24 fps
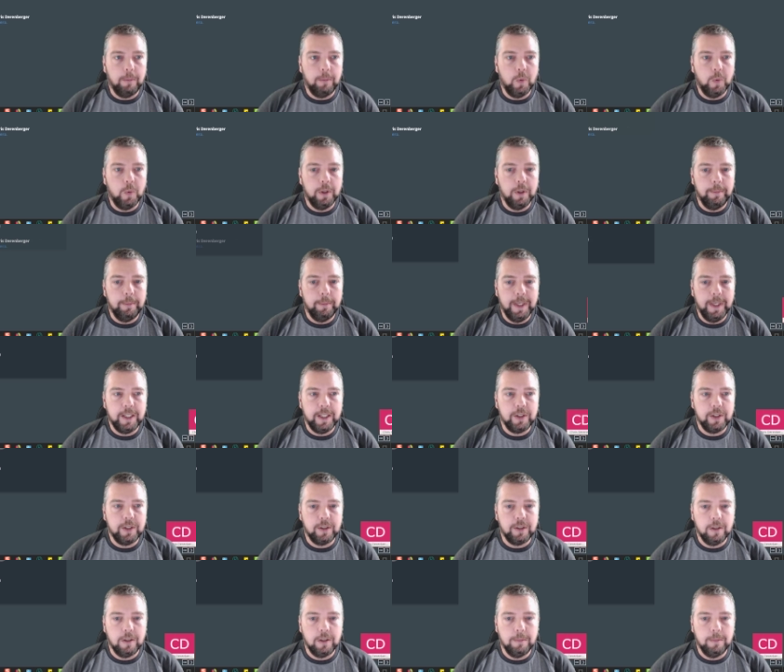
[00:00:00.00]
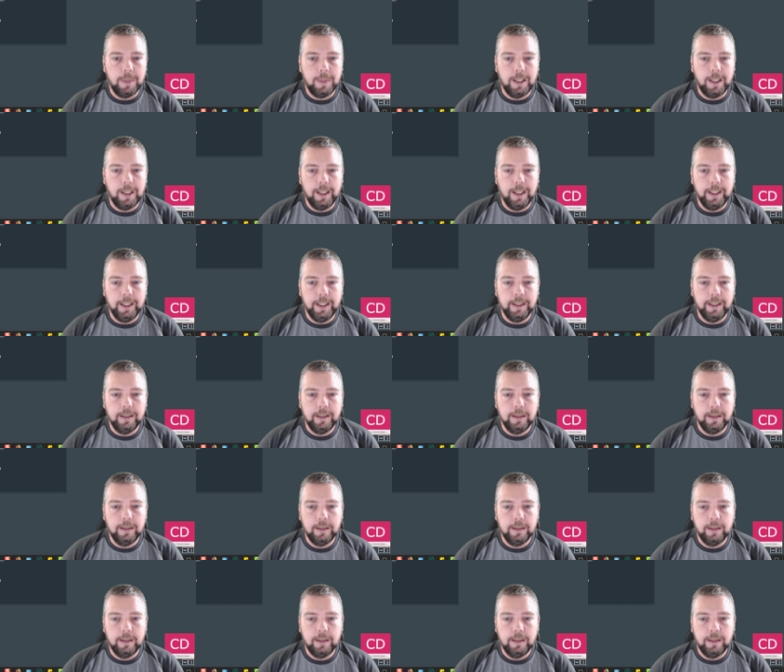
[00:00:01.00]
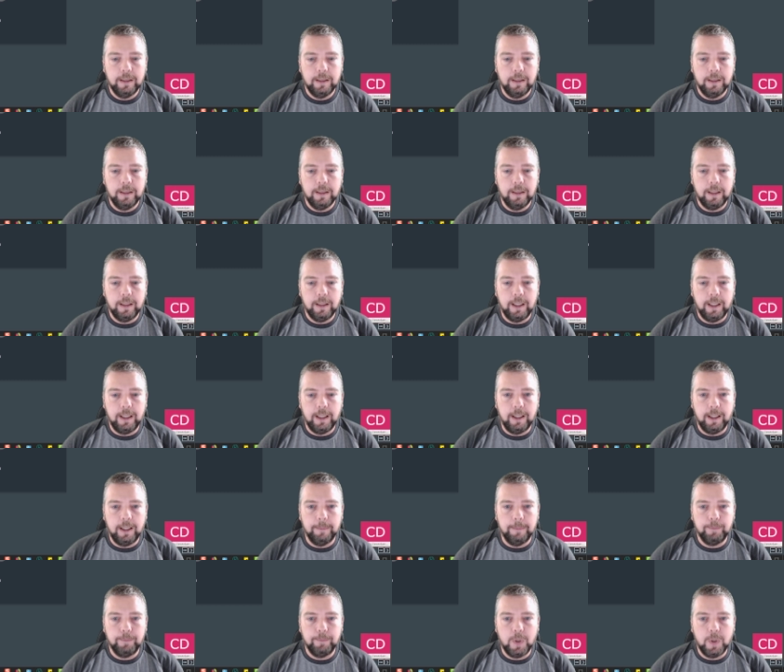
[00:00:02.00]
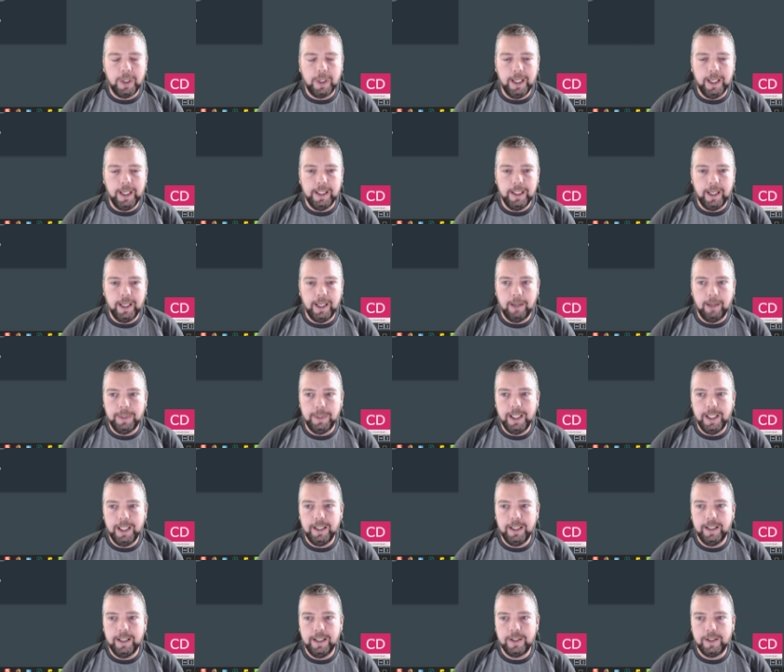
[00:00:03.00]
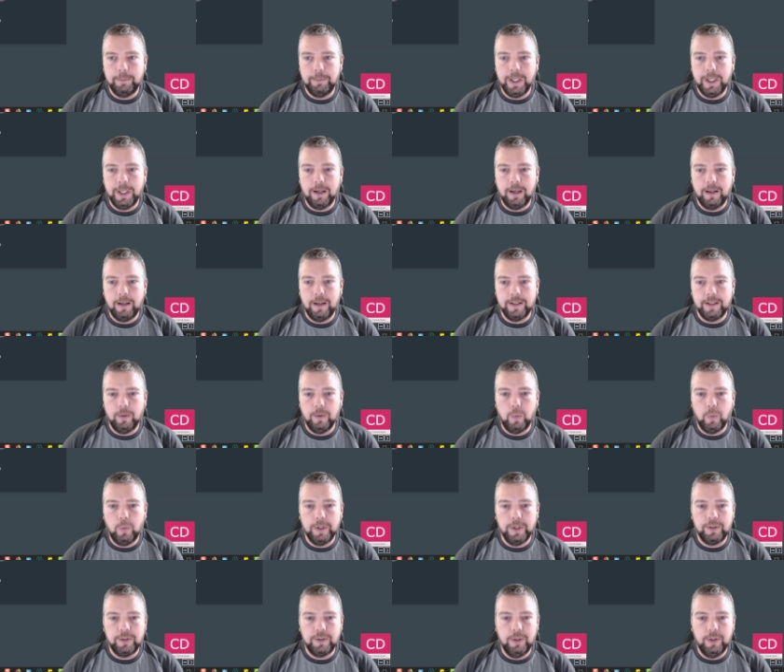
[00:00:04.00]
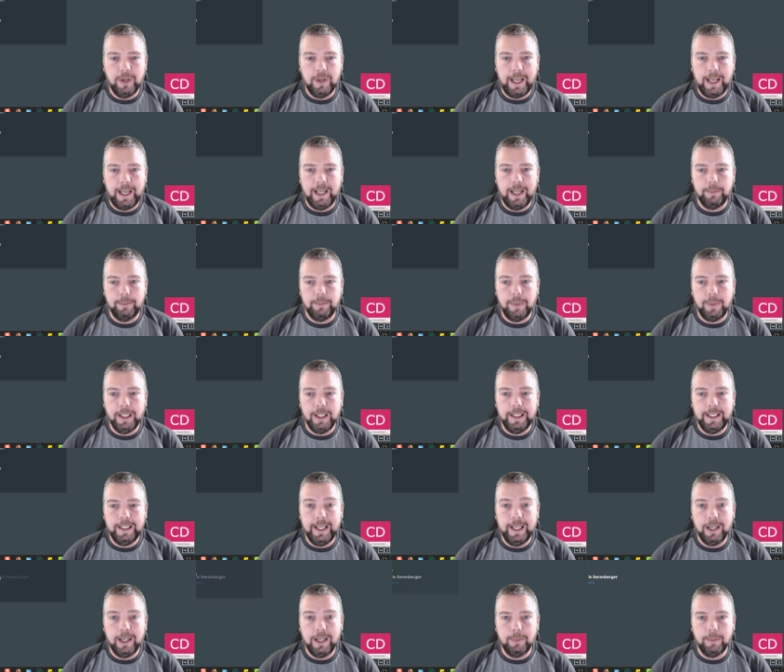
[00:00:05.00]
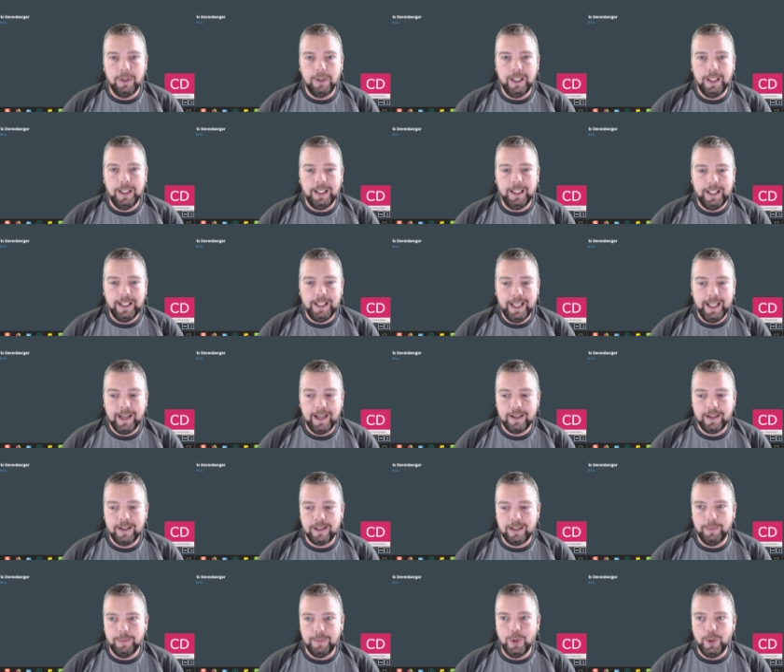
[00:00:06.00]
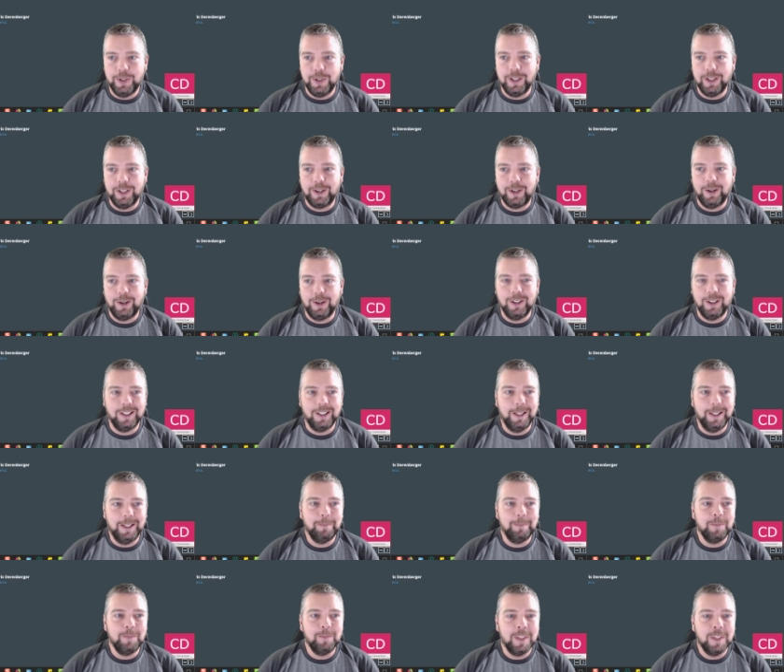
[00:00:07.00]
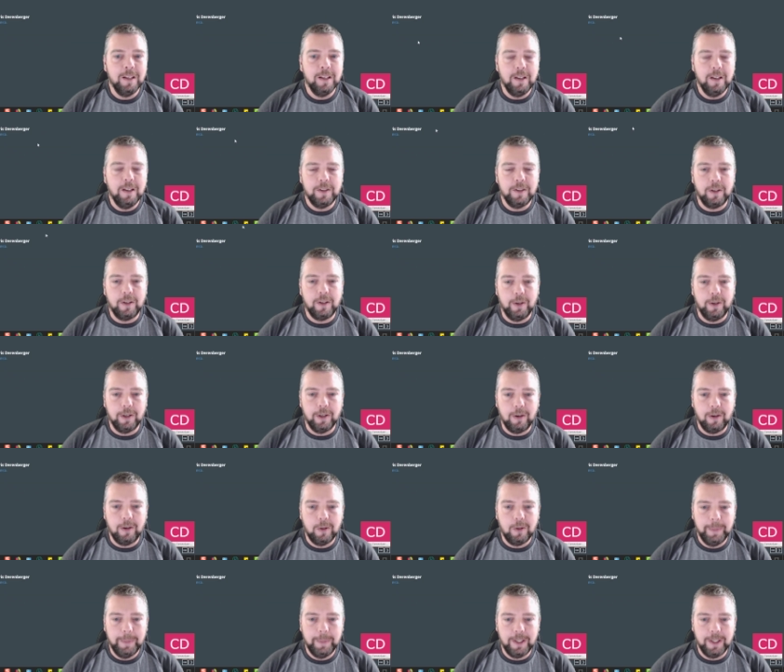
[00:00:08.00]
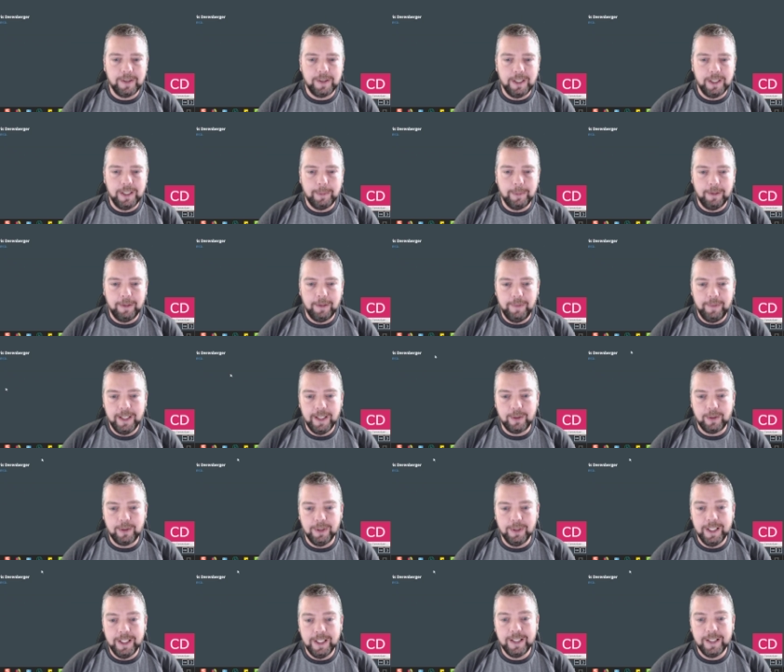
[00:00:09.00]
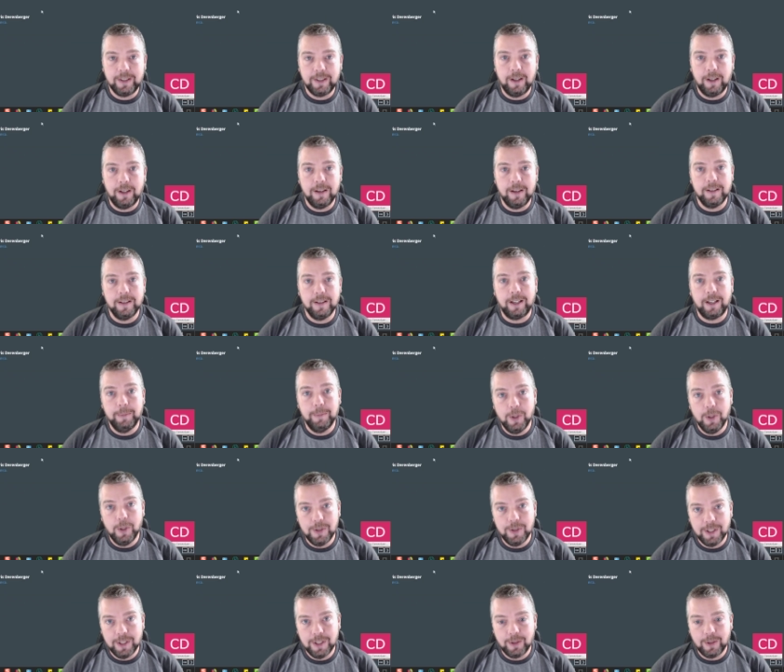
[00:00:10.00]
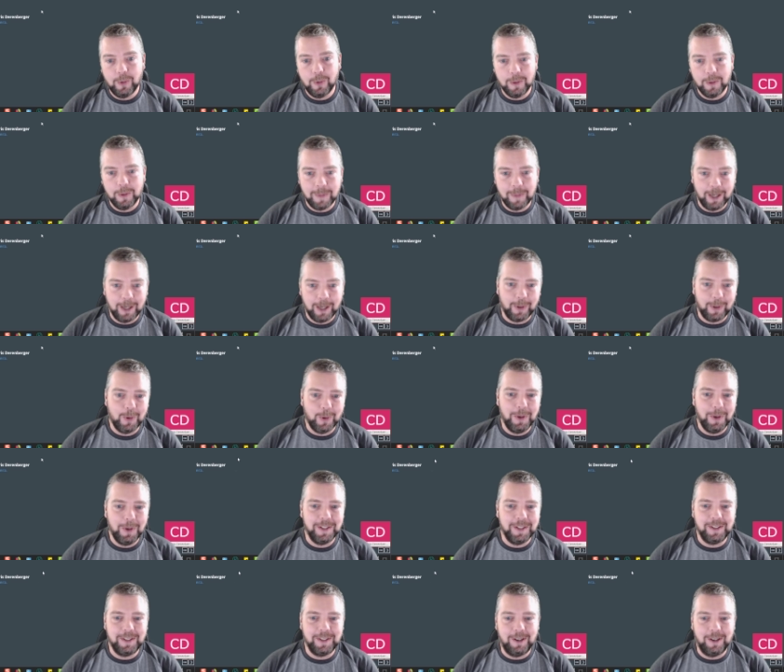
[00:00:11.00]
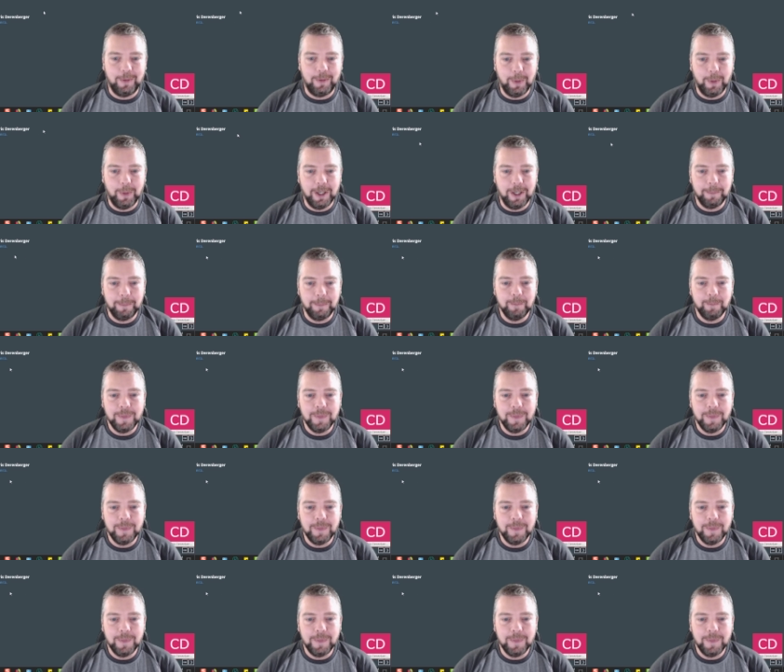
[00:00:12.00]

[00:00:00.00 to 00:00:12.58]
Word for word: I'm going to make sure my okay, yeah, I'm getting this because it wants to add my camera, and it can't because I'm using it currently. So you're not going to be able to see my face on this because I'm using it on my recording software.